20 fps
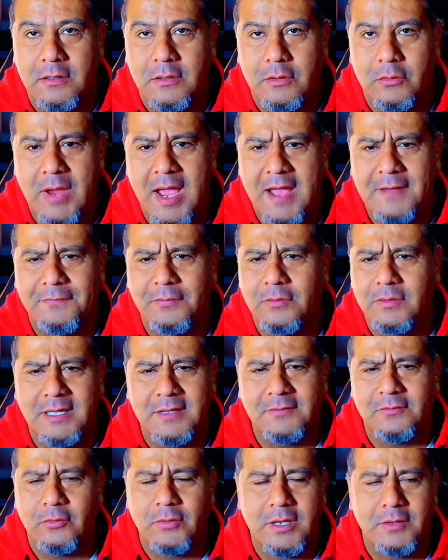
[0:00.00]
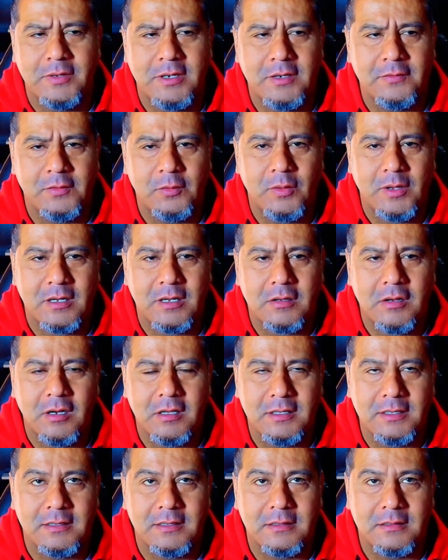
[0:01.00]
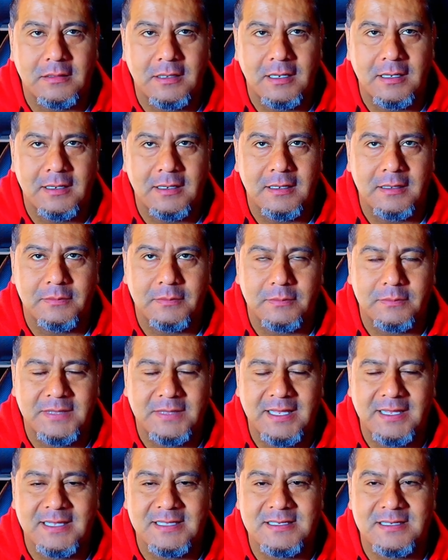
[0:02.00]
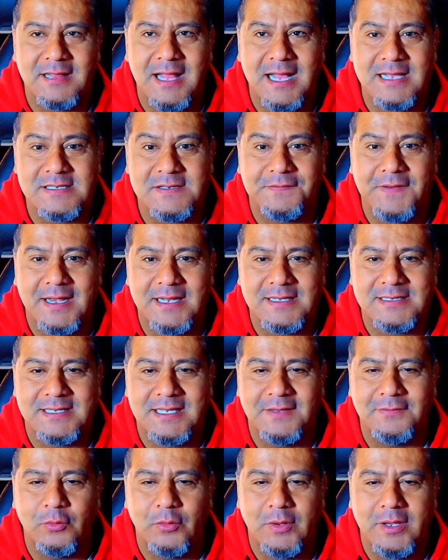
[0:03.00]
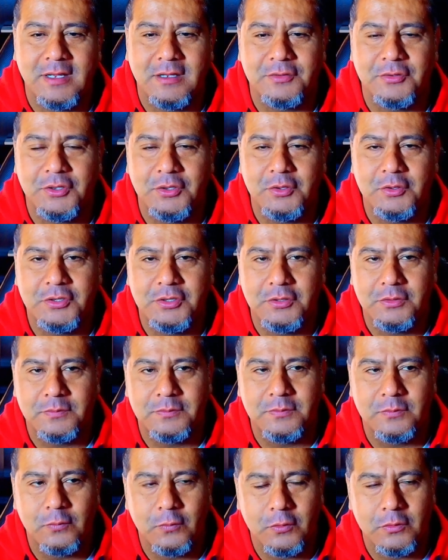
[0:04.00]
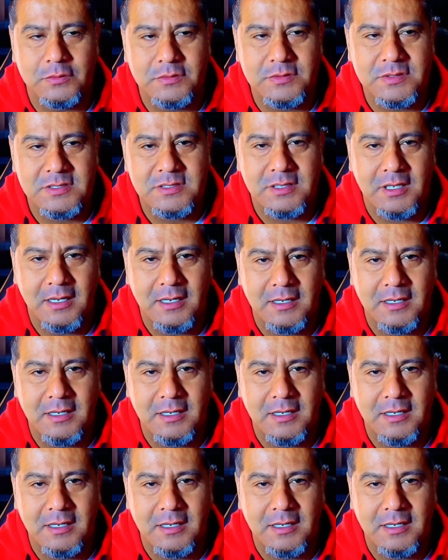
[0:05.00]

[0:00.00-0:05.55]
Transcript: raffle giveaway, whatever you want to call it. I think it's classified as giveaway under YouTube rules.